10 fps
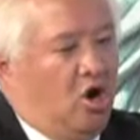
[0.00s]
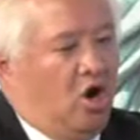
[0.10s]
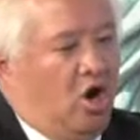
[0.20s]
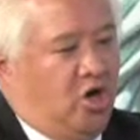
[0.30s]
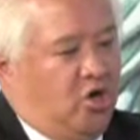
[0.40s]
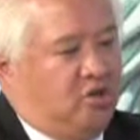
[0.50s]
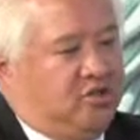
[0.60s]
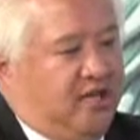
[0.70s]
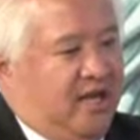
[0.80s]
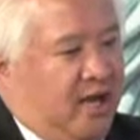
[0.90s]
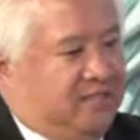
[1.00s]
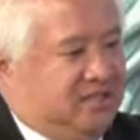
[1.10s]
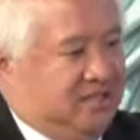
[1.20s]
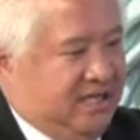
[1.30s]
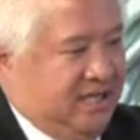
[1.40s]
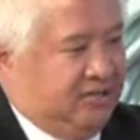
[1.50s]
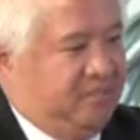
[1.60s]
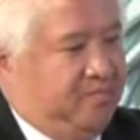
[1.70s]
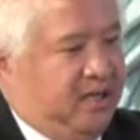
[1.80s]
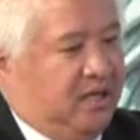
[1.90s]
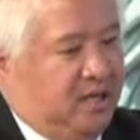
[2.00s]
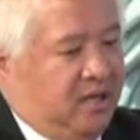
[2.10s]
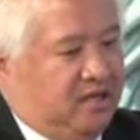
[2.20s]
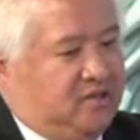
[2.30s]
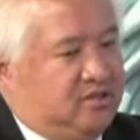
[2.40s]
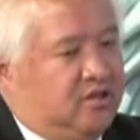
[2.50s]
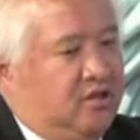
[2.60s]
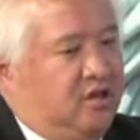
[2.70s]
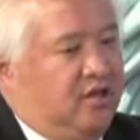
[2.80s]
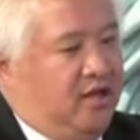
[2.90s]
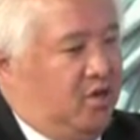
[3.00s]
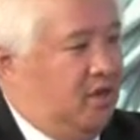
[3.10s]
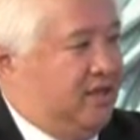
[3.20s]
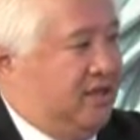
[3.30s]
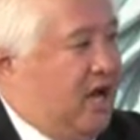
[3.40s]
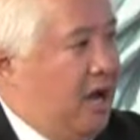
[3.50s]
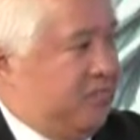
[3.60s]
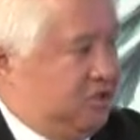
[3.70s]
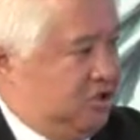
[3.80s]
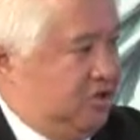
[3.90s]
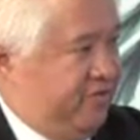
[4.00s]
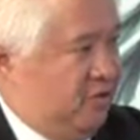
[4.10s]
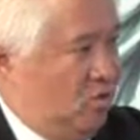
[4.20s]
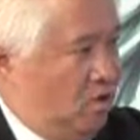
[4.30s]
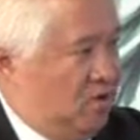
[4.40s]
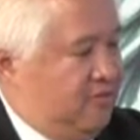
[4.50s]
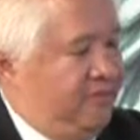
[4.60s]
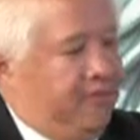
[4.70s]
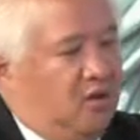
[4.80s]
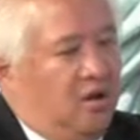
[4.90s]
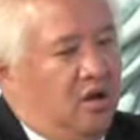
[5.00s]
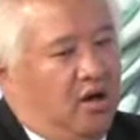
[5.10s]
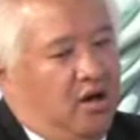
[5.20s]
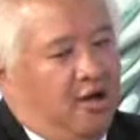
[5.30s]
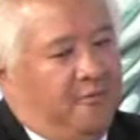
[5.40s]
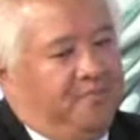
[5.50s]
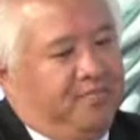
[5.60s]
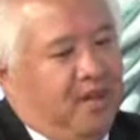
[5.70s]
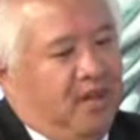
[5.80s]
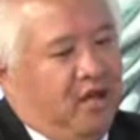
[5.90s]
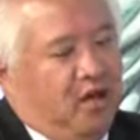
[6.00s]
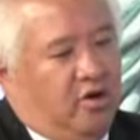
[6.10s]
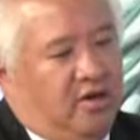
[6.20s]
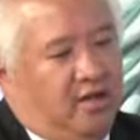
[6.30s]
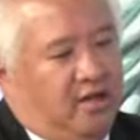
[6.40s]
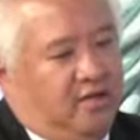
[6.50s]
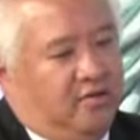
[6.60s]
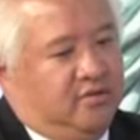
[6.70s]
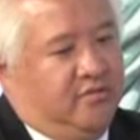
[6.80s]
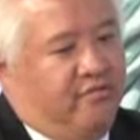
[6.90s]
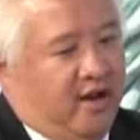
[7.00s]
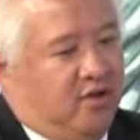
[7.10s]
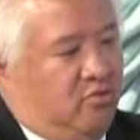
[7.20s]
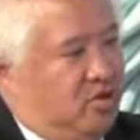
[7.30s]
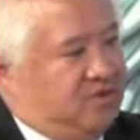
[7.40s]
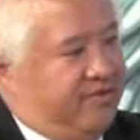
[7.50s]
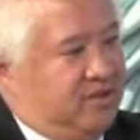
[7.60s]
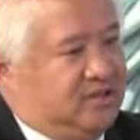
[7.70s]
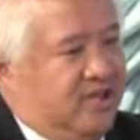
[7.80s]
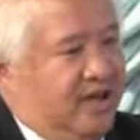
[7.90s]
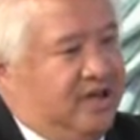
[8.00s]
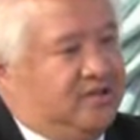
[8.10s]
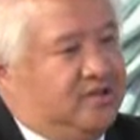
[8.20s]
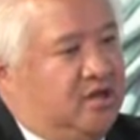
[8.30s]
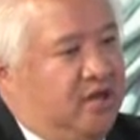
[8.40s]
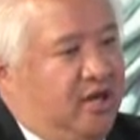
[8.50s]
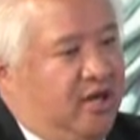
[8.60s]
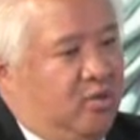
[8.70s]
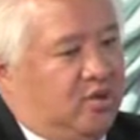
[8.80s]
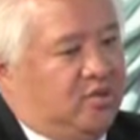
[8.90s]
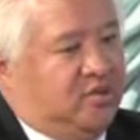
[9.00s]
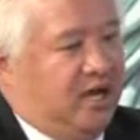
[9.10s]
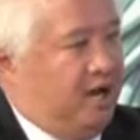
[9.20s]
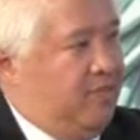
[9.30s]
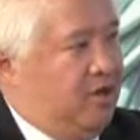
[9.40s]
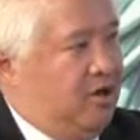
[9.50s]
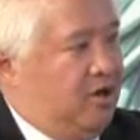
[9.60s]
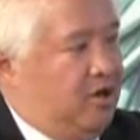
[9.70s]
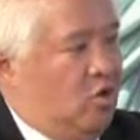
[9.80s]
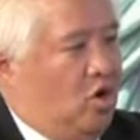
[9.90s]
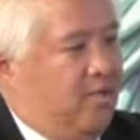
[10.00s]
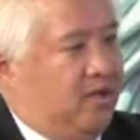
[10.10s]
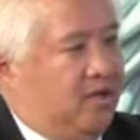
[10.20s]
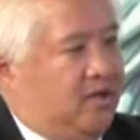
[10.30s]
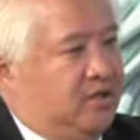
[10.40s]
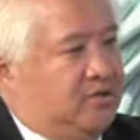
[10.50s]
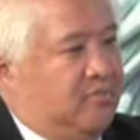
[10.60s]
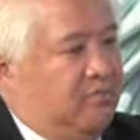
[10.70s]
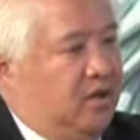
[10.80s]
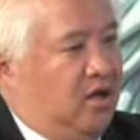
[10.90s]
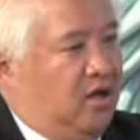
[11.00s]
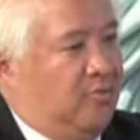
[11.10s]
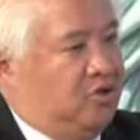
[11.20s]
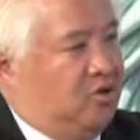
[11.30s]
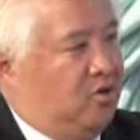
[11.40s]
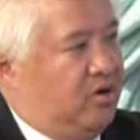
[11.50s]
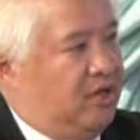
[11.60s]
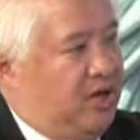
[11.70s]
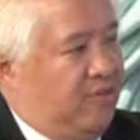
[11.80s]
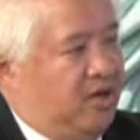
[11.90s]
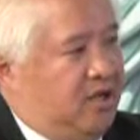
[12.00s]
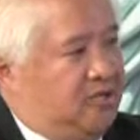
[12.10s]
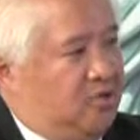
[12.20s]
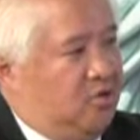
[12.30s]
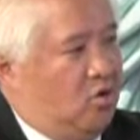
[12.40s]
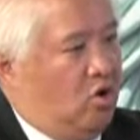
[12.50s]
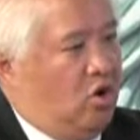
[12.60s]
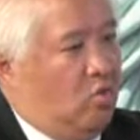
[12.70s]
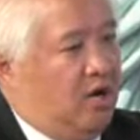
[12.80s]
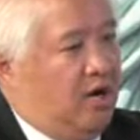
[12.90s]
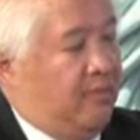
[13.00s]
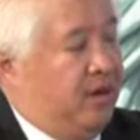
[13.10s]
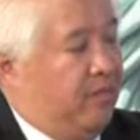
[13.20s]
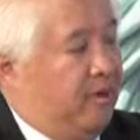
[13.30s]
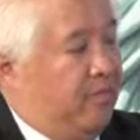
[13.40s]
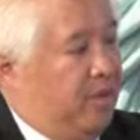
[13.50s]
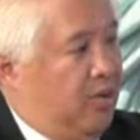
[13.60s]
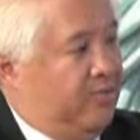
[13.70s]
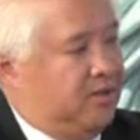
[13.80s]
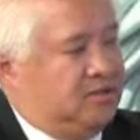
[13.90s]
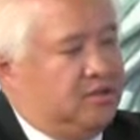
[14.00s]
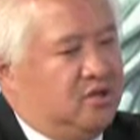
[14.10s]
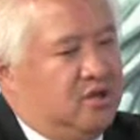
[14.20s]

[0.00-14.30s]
are usually upset because they don't like the composition of the court. In Franklin Roosevelt's case, he was stymied and annoyed because a majority of the nominees to the court were nominated by Republicans,